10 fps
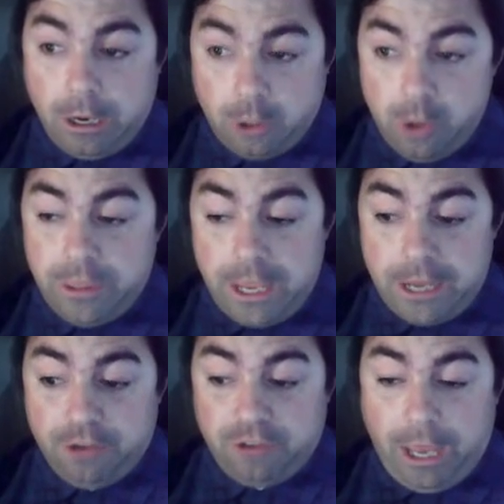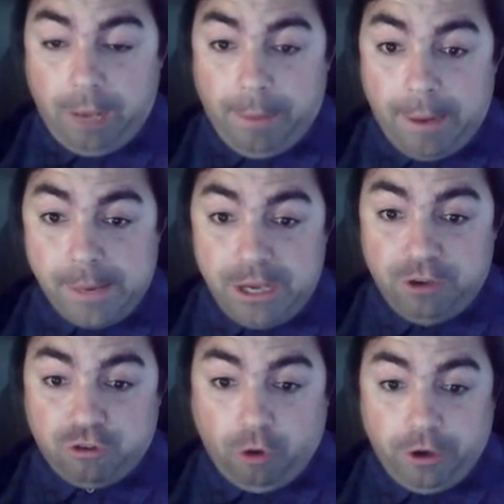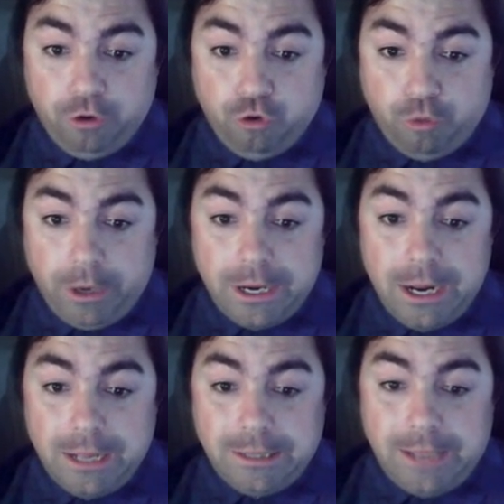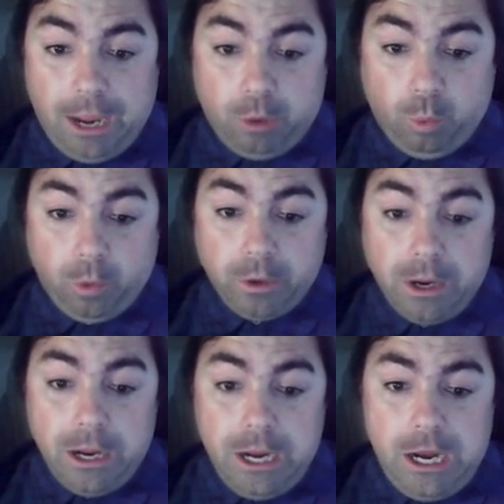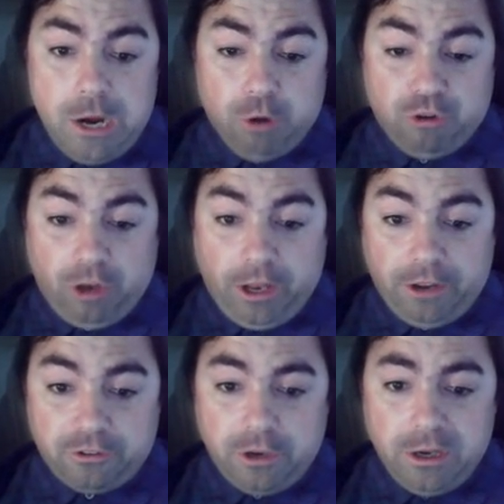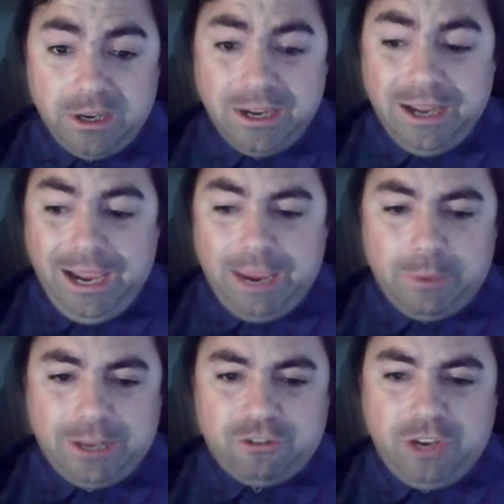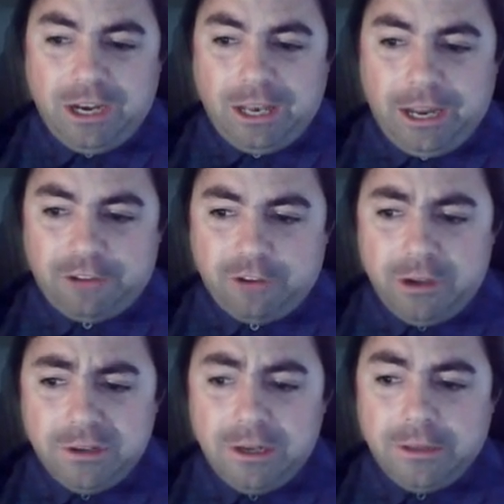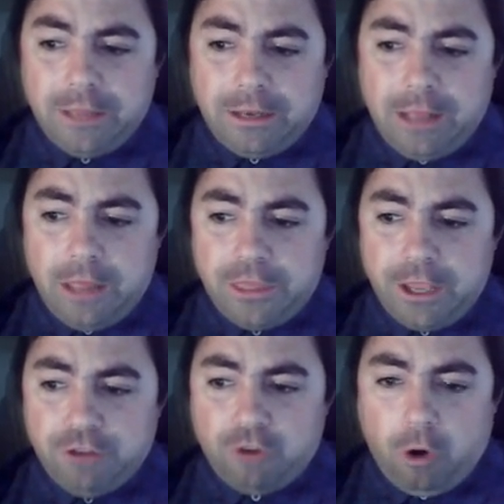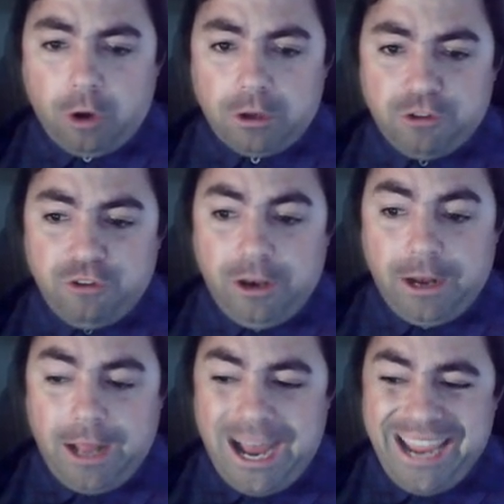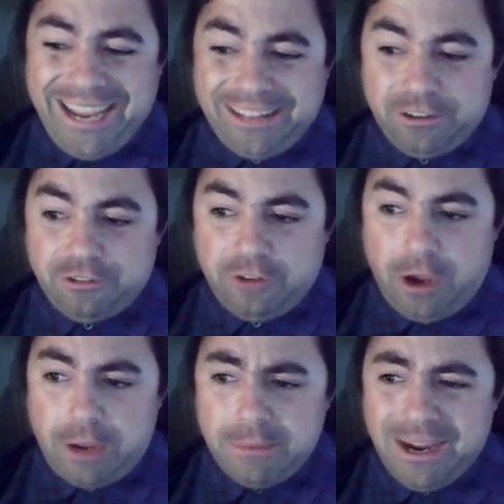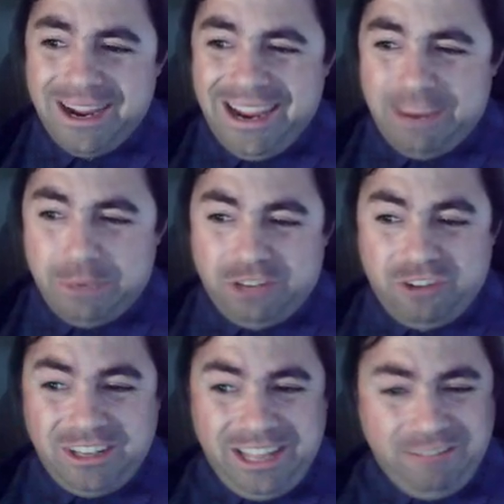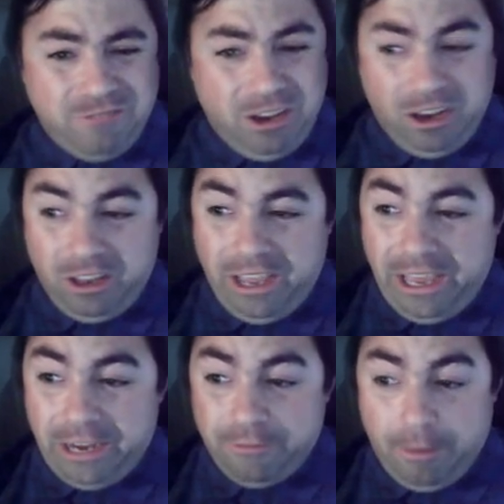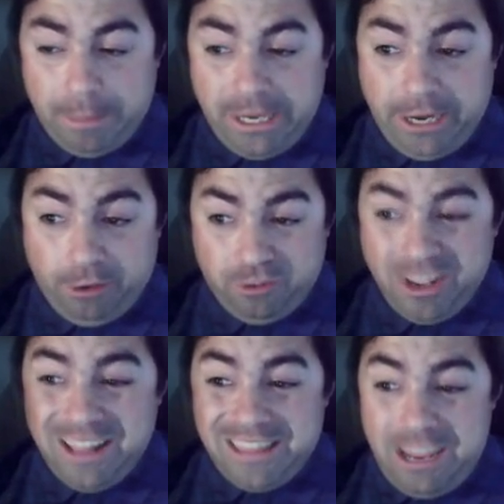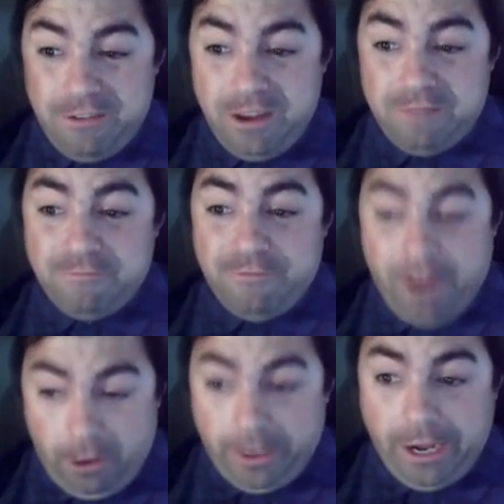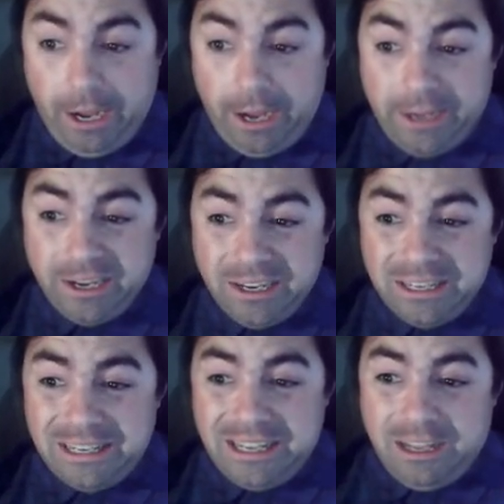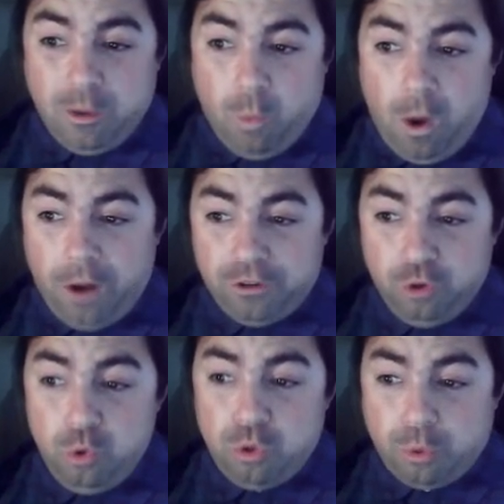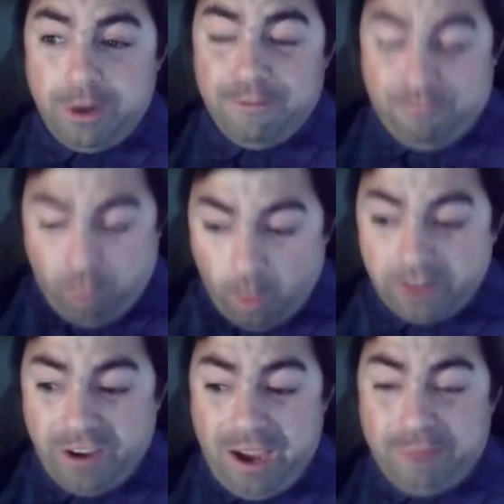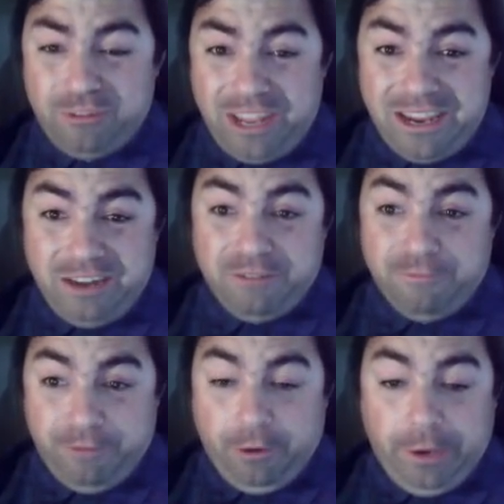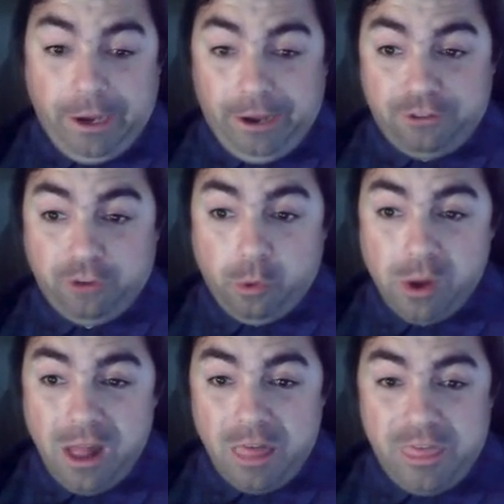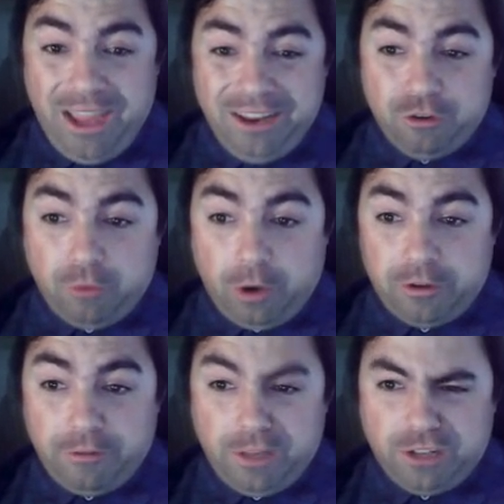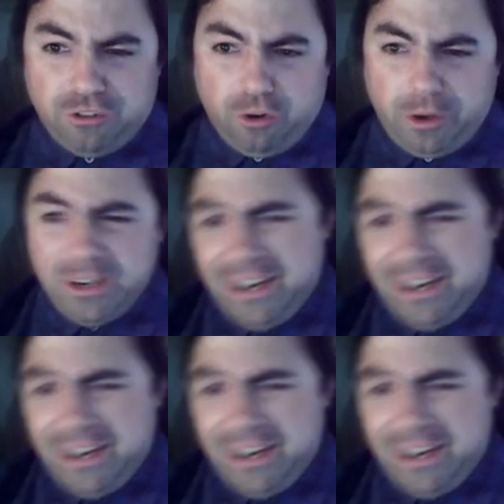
Good thing is Alabama is starting to trend downward. Here's Alaska, and we can see in Alaska that uh, things are listed at high at this time, and we can they have done a lot of up and downs. They've hit very high. One, two, three, four times they hit very high, so that is relatively concerning.